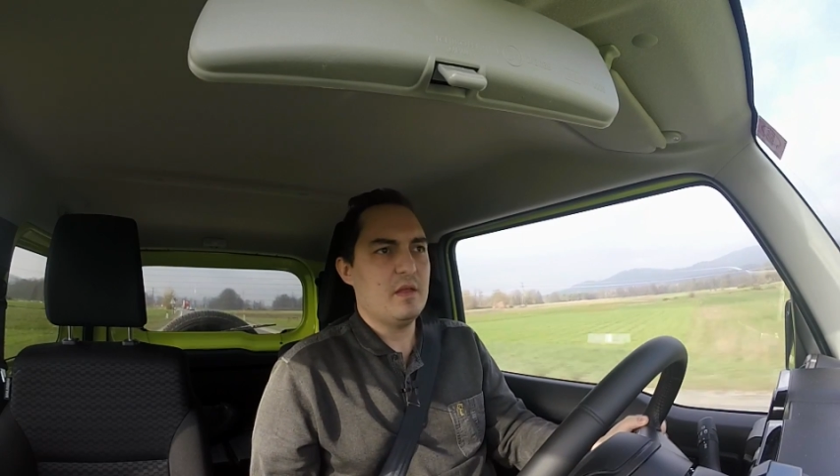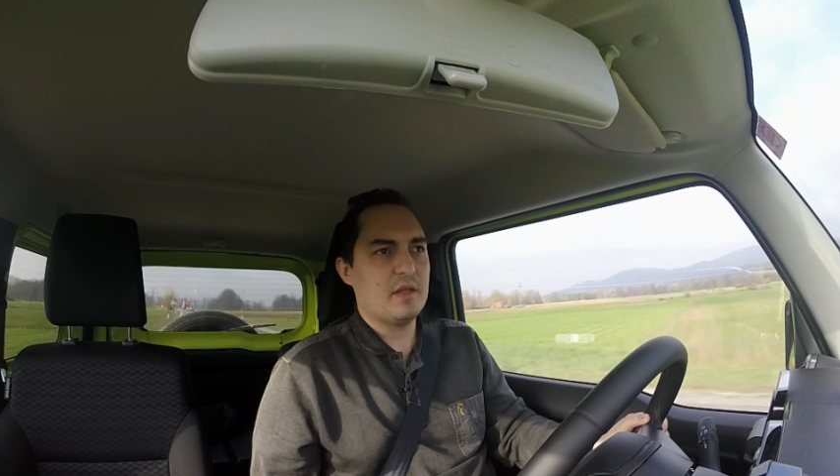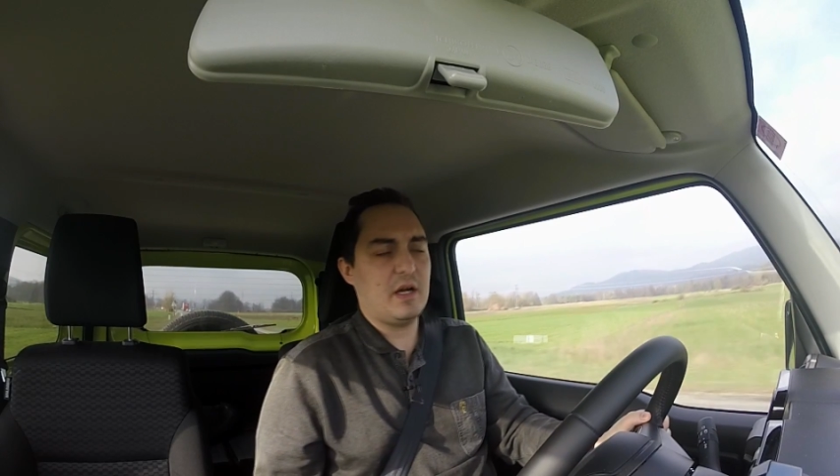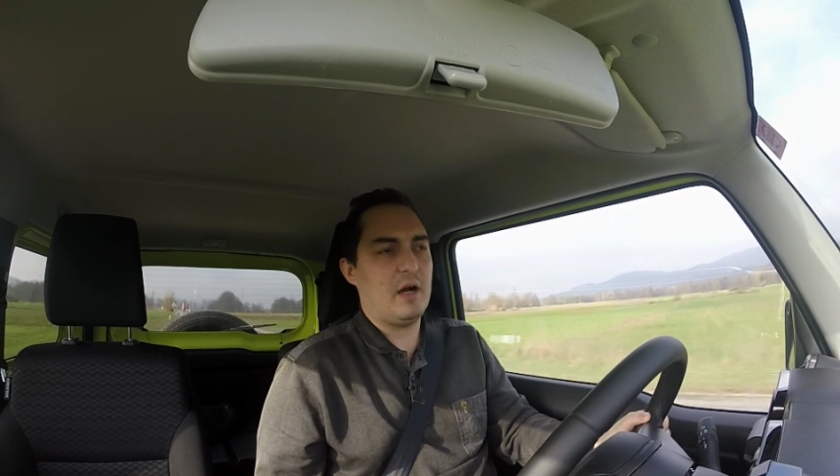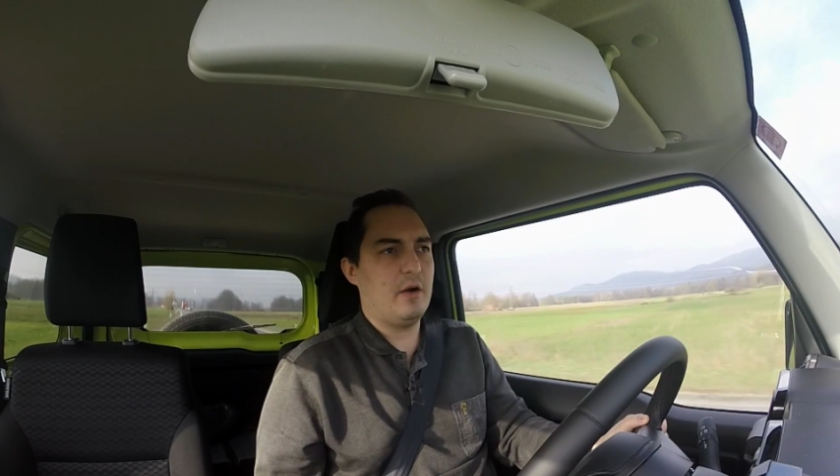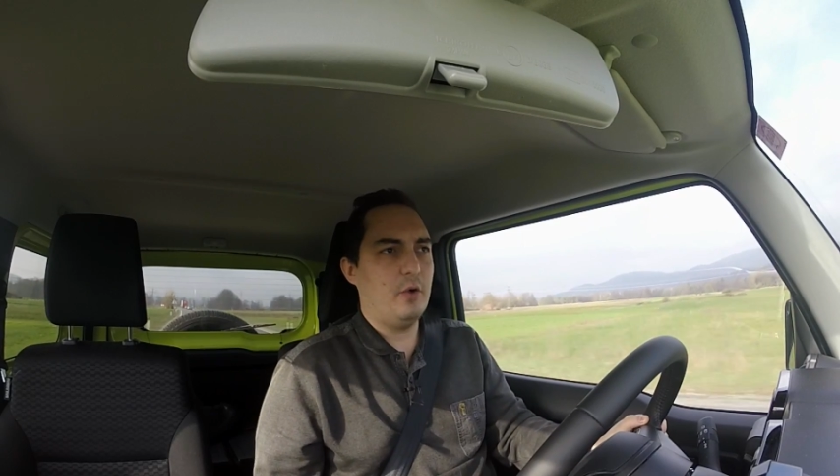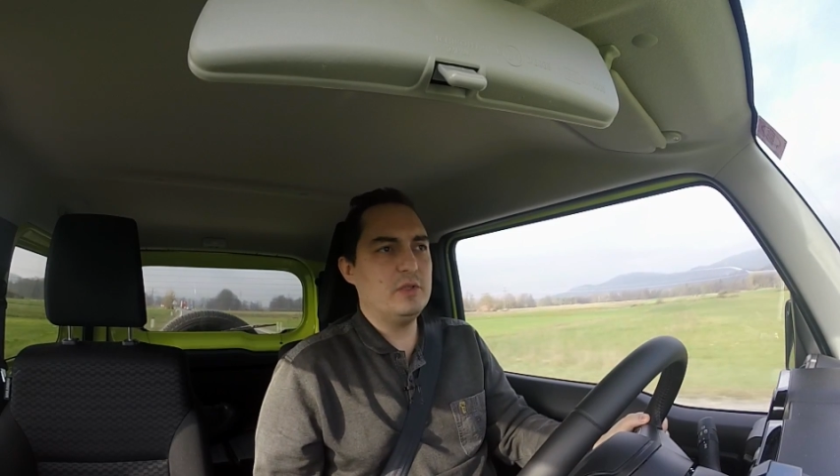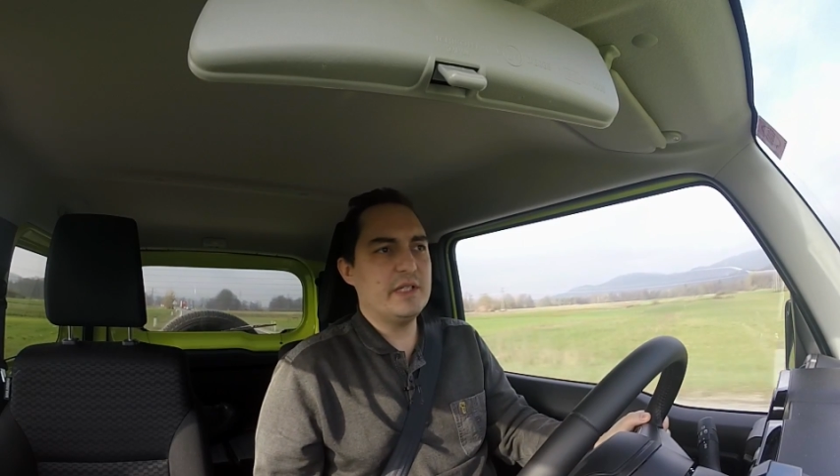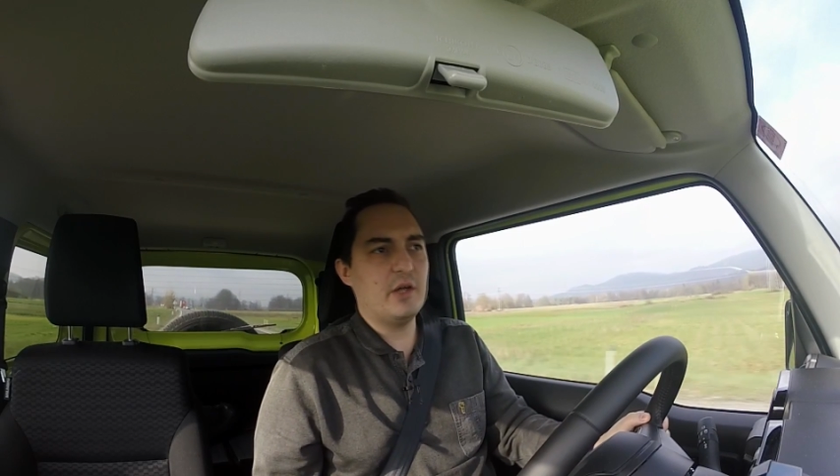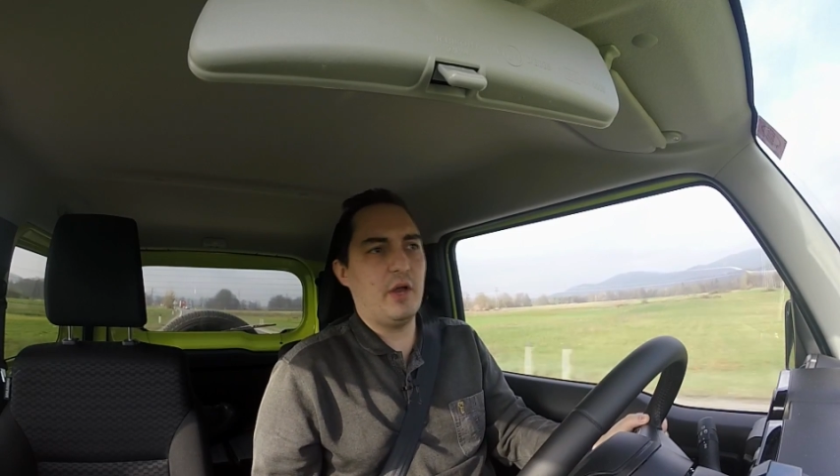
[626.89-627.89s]
The car
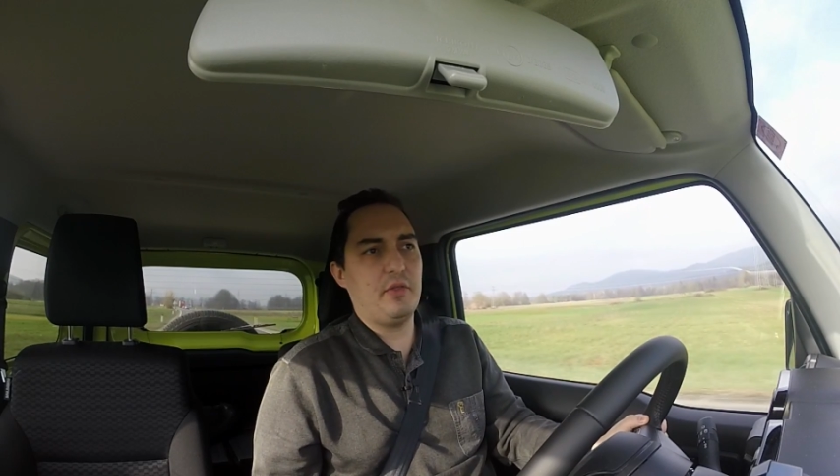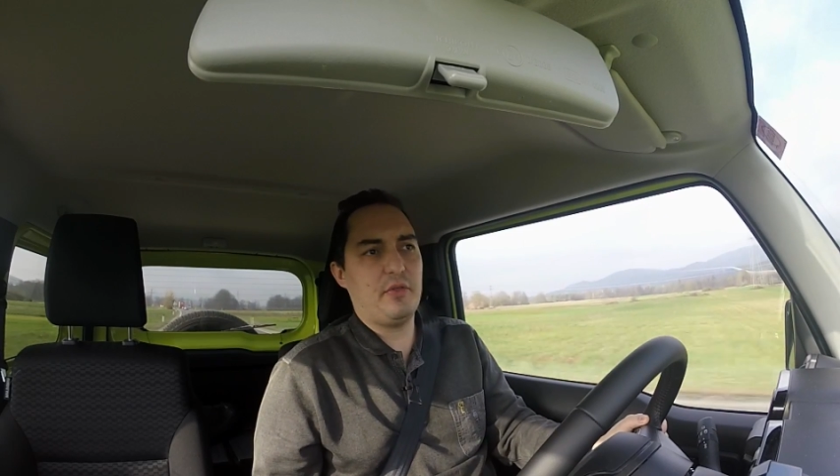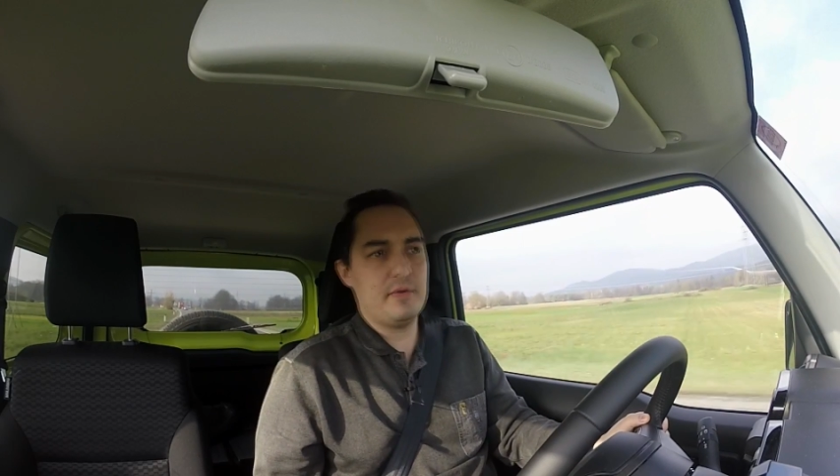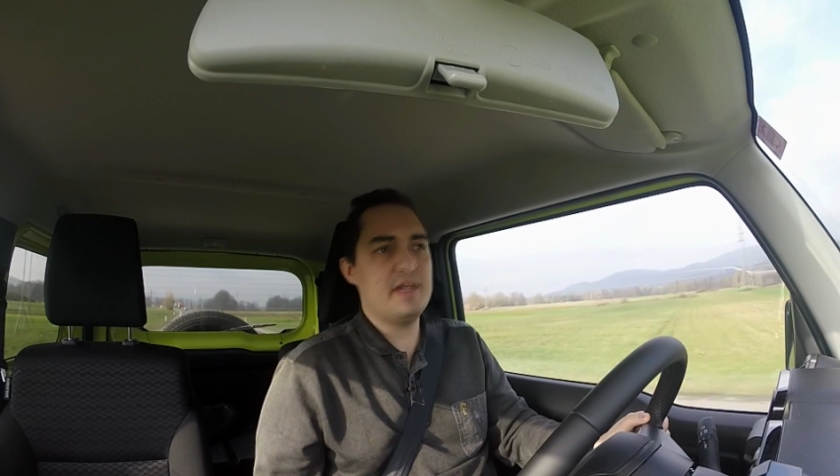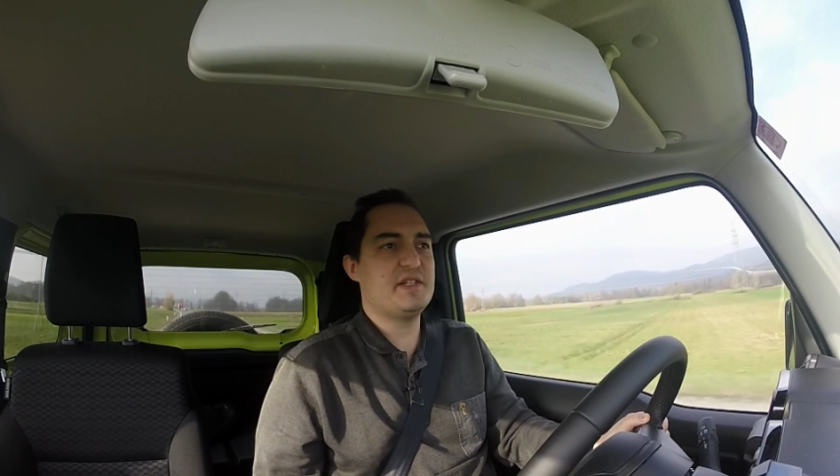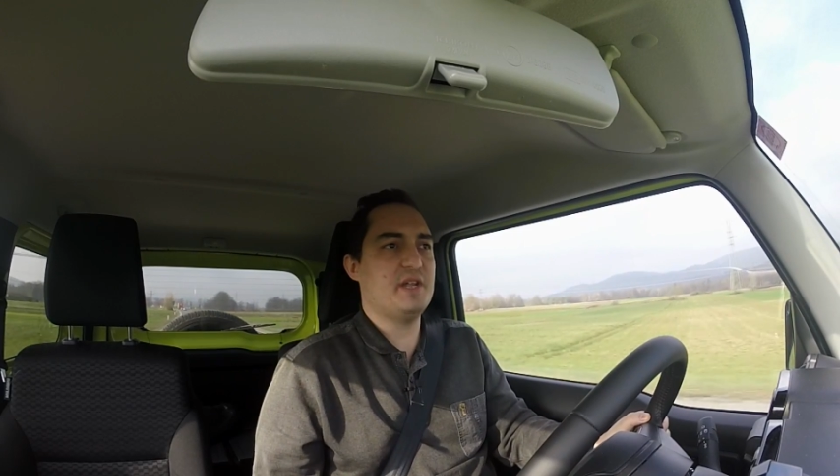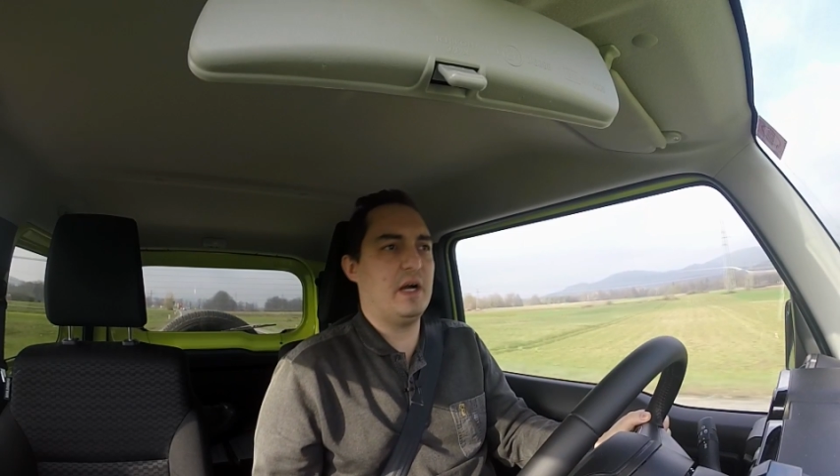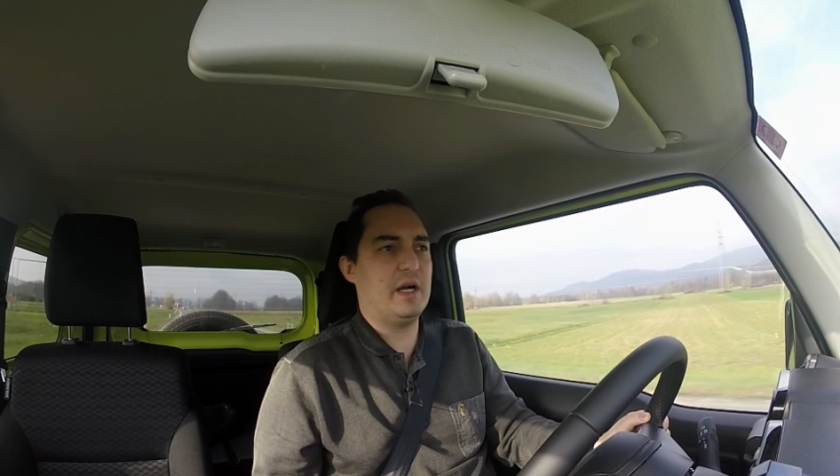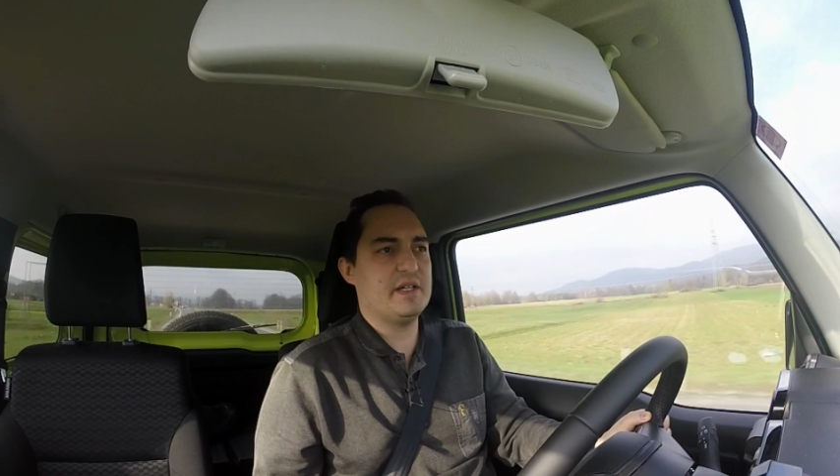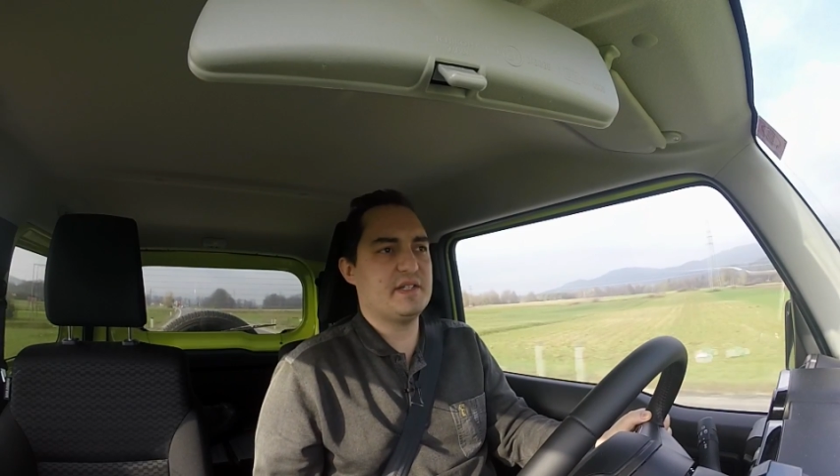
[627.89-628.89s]
only got 3
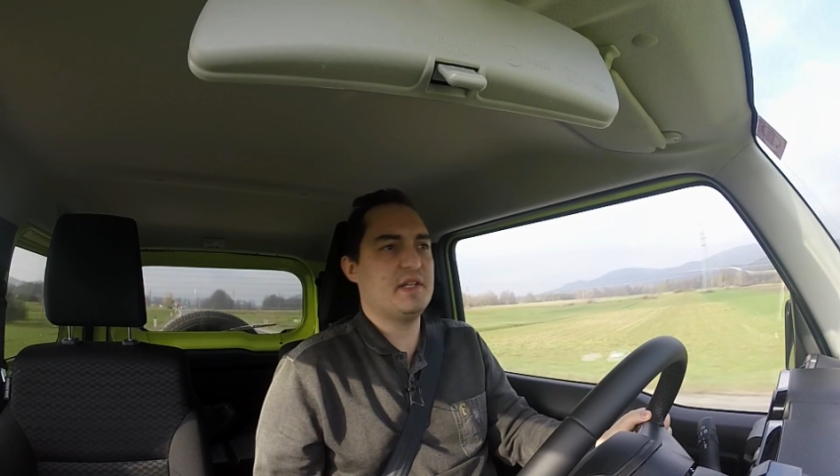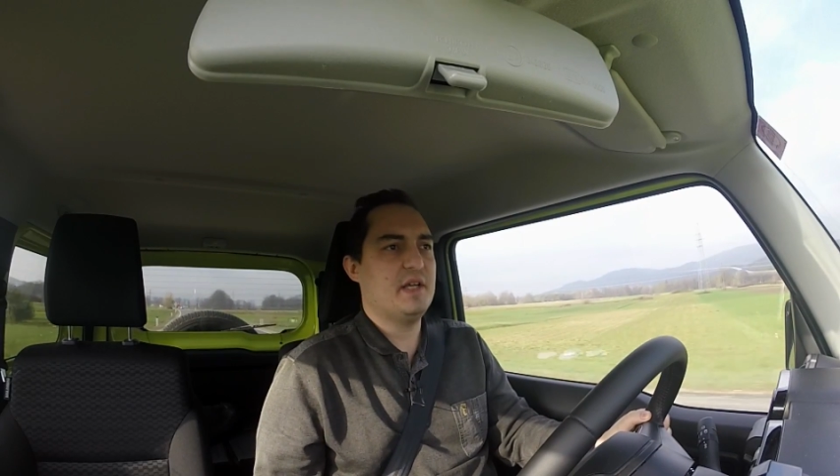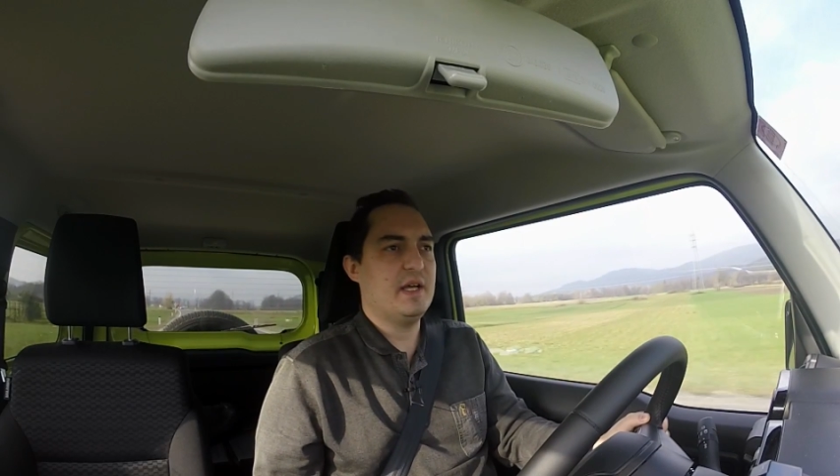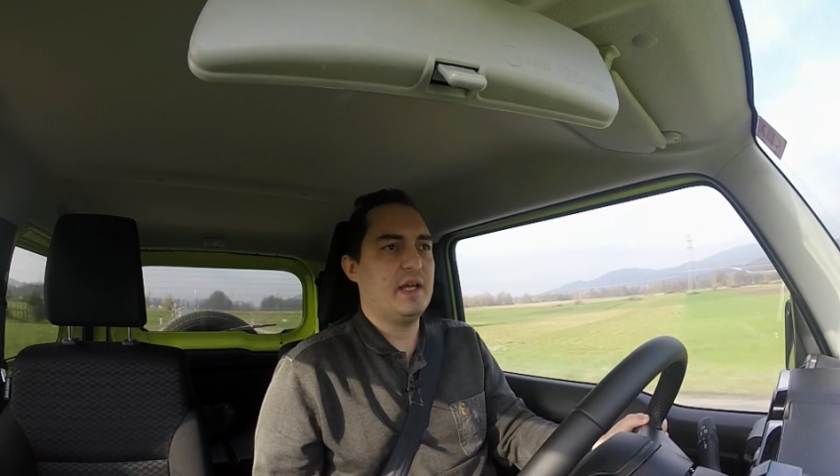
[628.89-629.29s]
stars